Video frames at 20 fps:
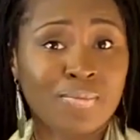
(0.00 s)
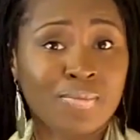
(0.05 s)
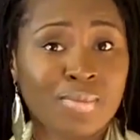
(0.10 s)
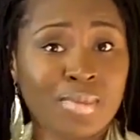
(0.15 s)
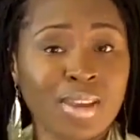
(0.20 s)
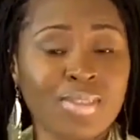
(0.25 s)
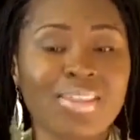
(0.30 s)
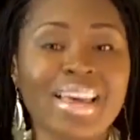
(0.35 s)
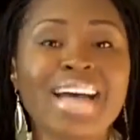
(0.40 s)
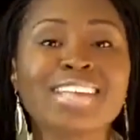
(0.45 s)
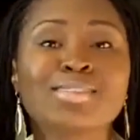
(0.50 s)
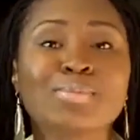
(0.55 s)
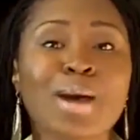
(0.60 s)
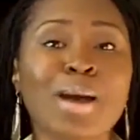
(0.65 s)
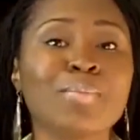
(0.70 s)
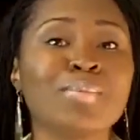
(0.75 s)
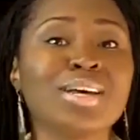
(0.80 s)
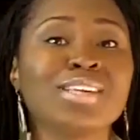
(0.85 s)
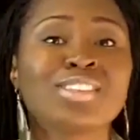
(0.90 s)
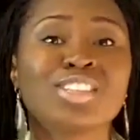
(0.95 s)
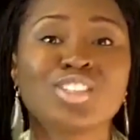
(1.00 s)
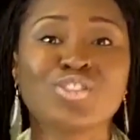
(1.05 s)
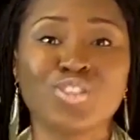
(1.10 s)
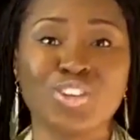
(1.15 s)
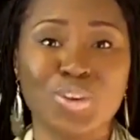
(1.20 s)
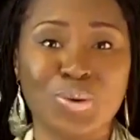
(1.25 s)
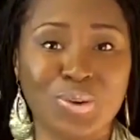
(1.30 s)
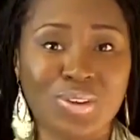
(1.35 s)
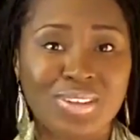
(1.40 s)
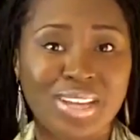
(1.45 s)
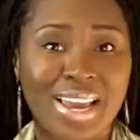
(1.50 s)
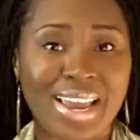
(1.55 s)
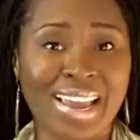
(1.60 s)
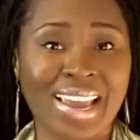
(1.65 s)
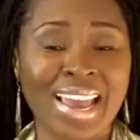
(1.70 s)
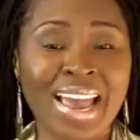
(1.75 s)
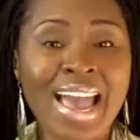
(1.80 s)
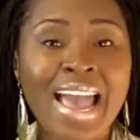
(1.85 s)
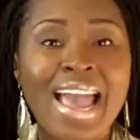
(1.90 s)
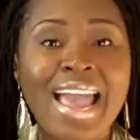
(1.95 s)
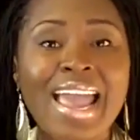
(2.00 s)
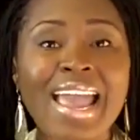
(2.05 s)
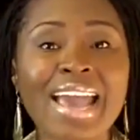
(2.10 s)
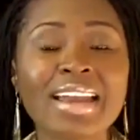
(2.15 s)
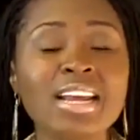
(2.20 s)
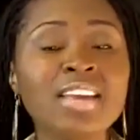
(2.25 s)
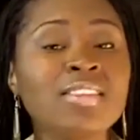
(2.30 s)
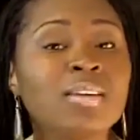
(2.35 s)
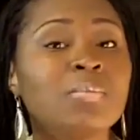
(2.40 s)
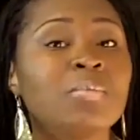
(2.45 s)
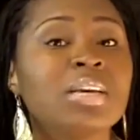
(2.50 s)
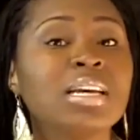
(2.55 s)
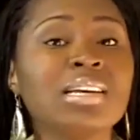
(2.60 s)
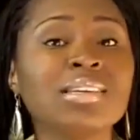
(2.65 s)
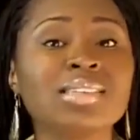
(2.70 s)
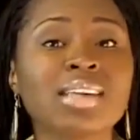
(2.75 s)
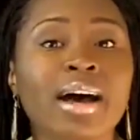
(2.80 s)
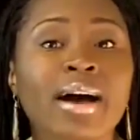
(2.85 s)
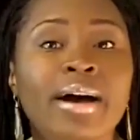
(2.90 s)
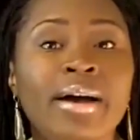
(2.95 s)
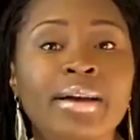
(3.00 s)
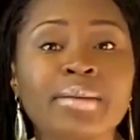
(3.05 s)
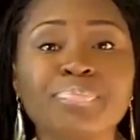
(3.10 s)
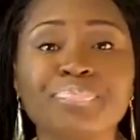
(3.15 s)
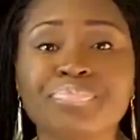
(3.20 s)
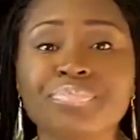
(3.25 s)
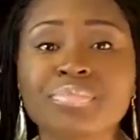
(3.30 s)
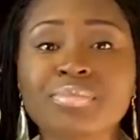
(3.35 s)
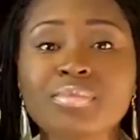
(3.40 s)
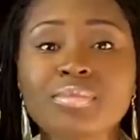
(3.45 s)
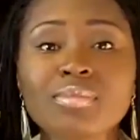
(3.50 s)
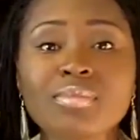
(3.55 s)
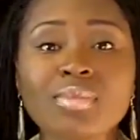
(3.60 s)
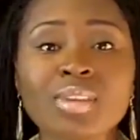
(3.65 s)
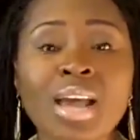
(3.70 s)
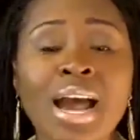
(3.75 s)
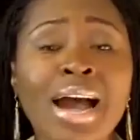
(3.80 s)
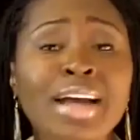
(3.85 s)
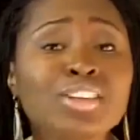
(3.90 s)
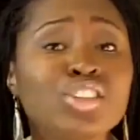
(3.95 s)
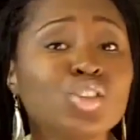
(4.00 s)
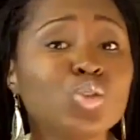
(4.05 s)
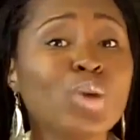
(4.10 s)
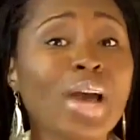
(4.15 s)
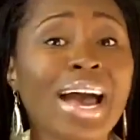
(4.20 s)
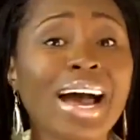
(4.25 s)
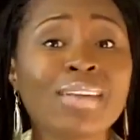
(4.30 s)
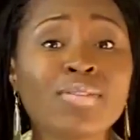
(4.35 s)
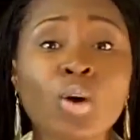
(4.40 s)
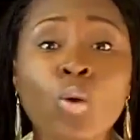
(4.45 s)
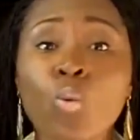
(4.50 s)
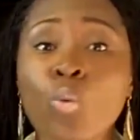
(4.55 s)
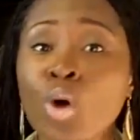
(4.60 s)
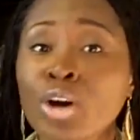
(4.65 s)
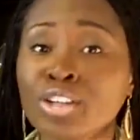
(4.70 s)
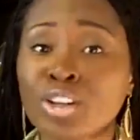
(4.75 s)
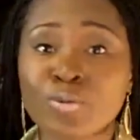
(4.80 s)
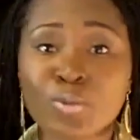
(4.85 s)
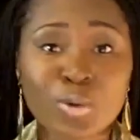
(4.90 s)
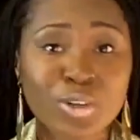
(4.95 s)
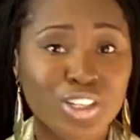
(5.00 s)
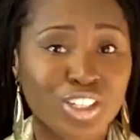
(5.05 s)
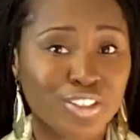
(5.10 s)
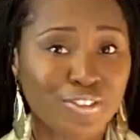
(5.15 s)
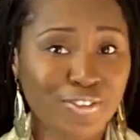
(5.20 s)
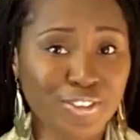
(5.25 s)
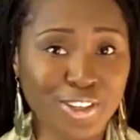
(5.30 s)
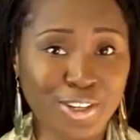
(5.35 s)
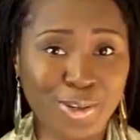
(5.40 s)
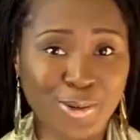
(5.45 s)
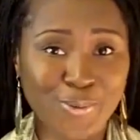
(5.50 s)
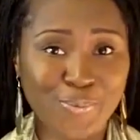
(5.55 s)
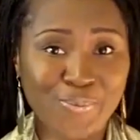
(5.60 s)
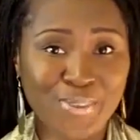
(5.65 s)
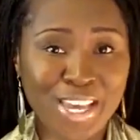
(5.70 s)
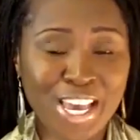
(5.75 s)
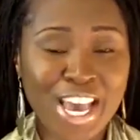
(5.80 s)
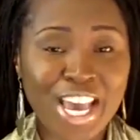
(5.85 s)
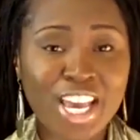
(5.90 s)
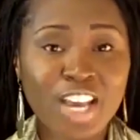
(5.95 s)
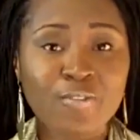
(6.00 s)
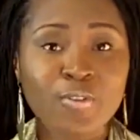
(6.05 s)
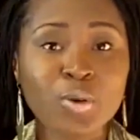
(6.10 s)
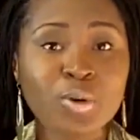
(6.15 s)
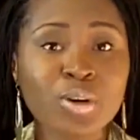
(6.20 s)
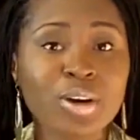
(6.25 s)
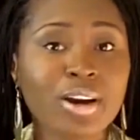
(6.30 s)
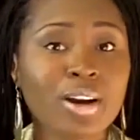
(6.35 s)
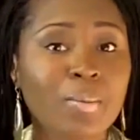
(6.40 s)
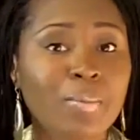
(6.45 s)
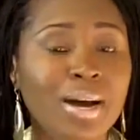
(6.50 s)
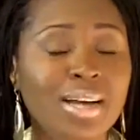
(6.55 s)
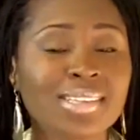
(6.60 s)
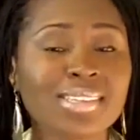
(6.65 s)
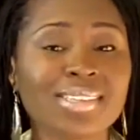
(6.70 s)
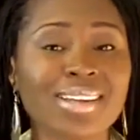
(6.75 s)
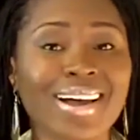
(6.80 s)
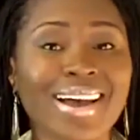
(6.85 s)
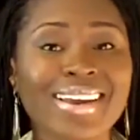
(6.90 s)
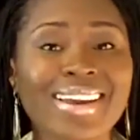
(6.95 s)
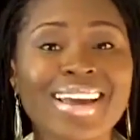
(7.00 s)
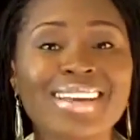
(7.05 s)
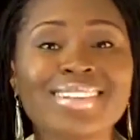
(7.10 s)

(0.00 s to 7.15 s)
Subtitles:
That's my message for you today. And in the meantime, I do have a wonderful gift for you. If you go to my site at